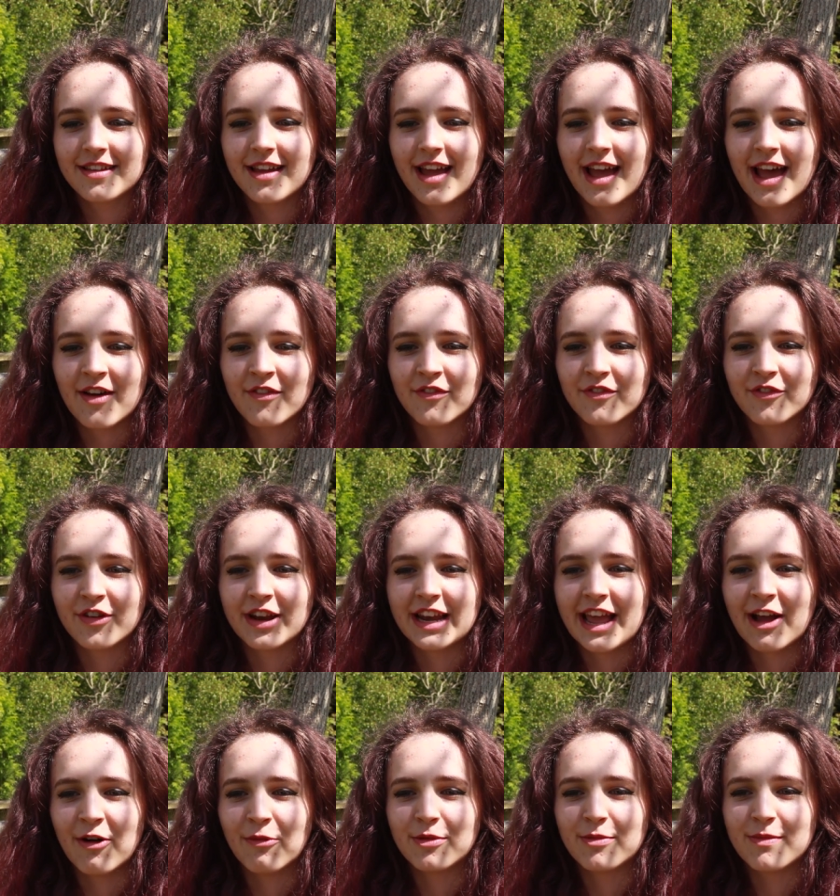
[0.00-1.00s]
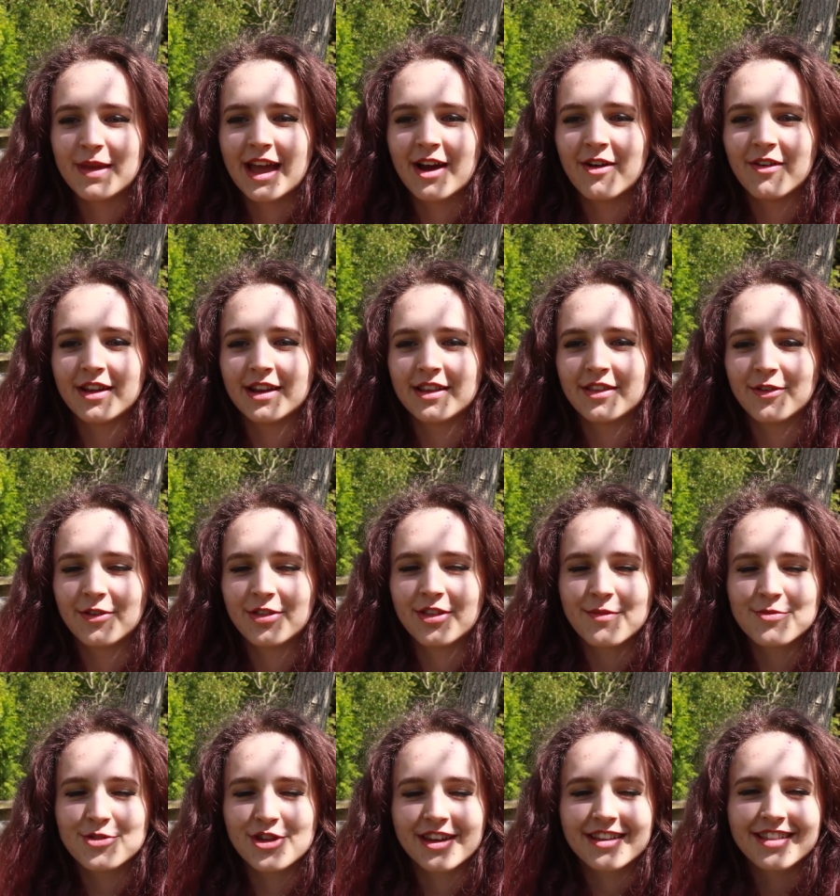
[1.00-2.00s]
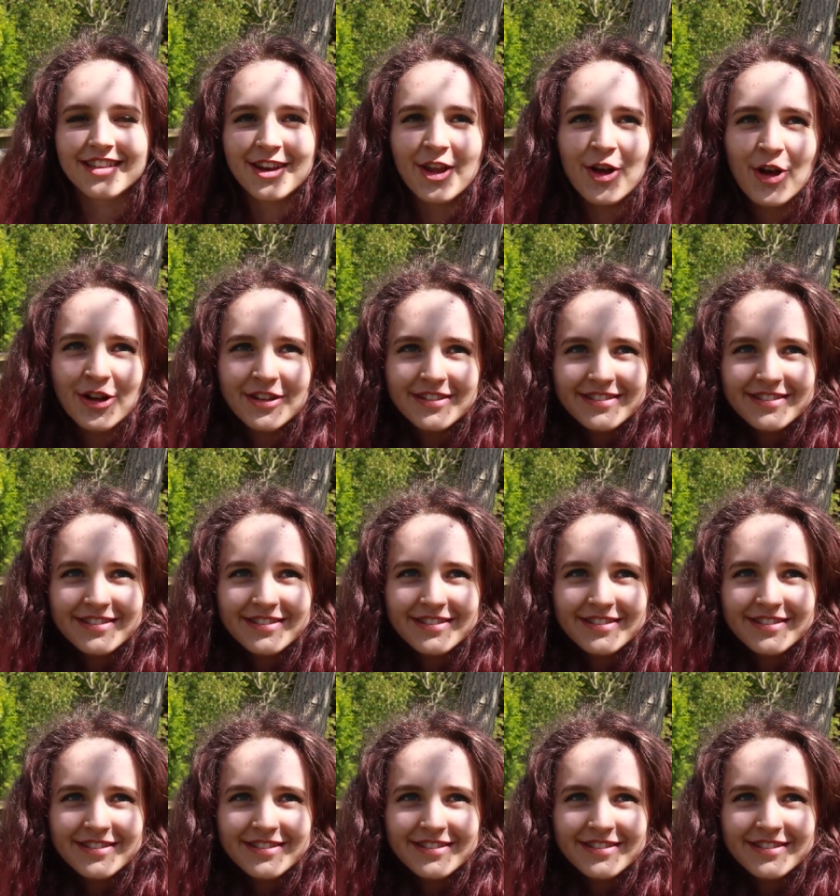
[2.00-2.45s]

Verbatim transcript: have really helped me out in those subjects a lot.